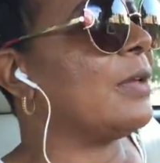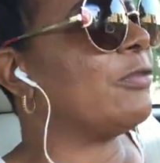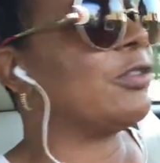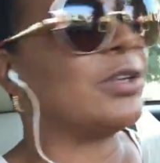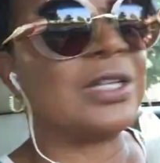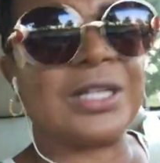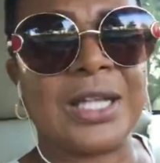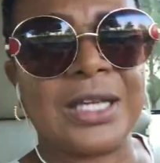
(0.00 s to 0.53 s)

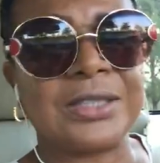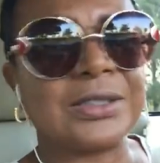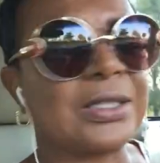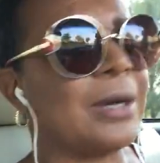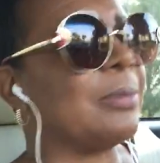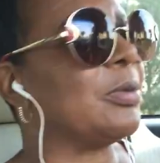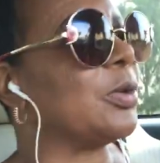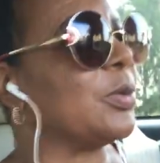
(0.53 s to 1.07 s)
For the next
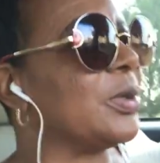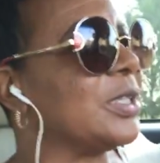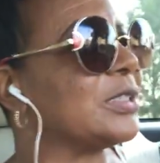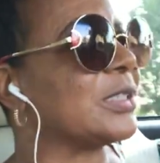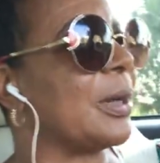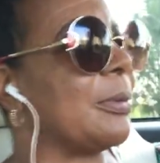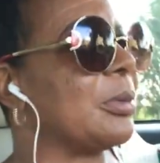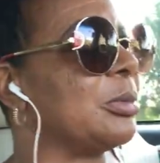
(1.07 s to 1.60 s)
couple of
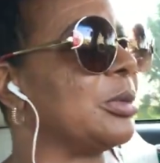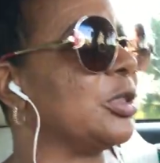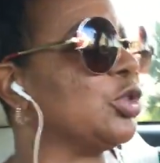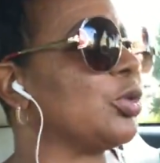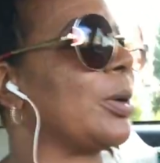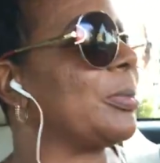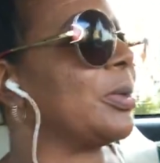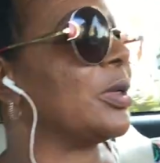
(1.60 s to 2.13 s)
weeks, I'm going to be
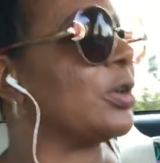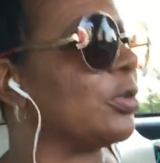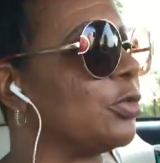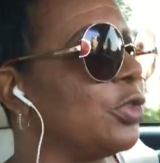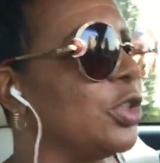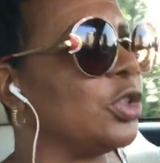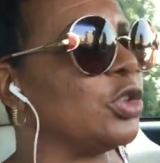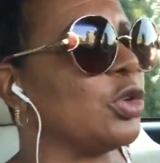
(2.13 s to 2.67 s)
dropping a
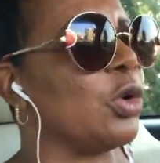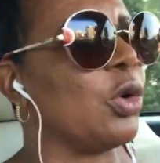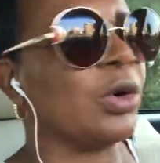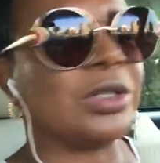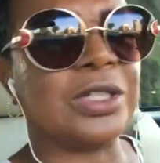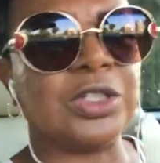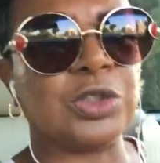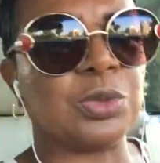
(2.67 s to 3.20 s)
video
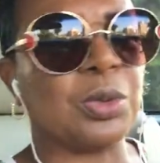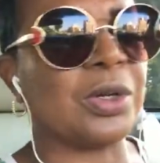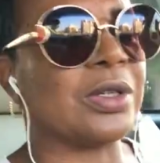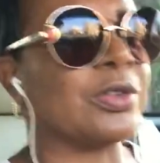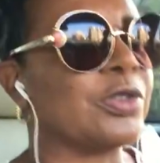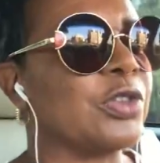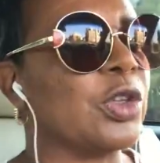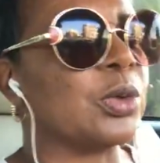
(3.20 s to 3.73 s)
on each one
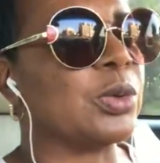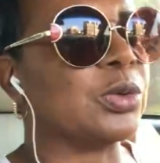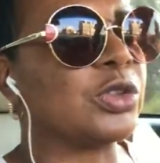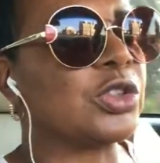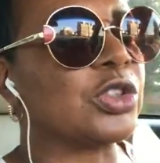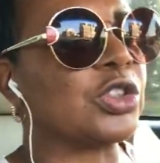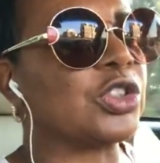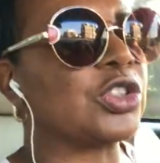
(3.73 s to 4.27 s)
of
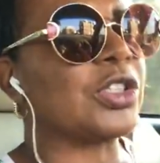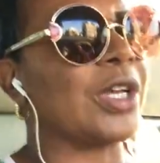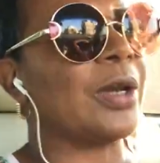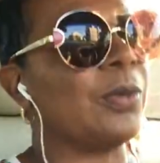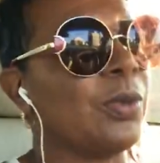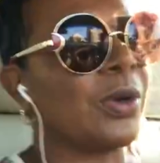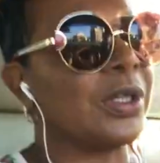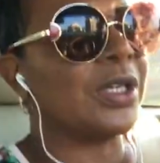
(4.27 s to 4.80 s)
those to share
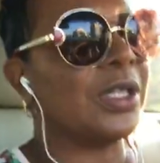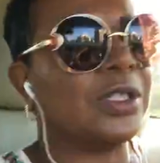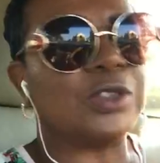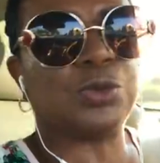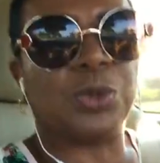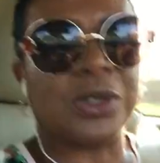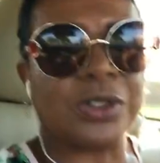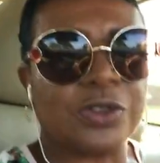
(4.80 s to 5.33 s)
what
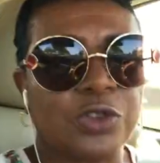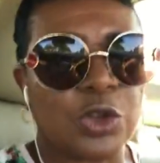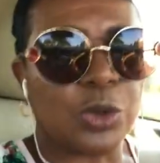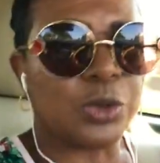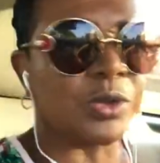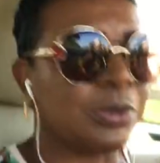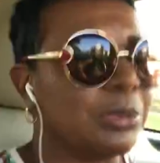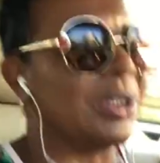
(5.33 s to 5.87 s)
each one of
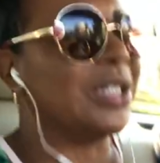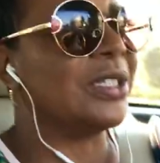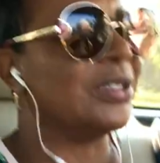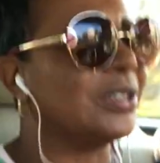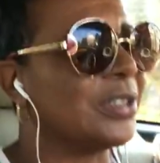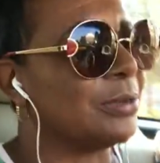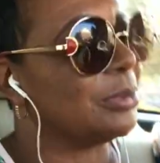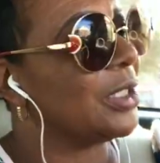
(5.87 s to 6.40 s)
those
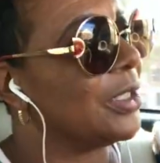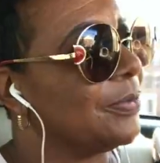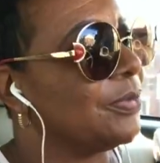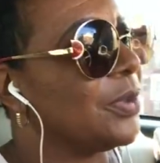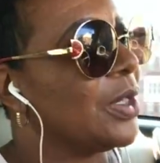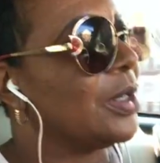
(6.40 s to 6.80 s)
mean to me.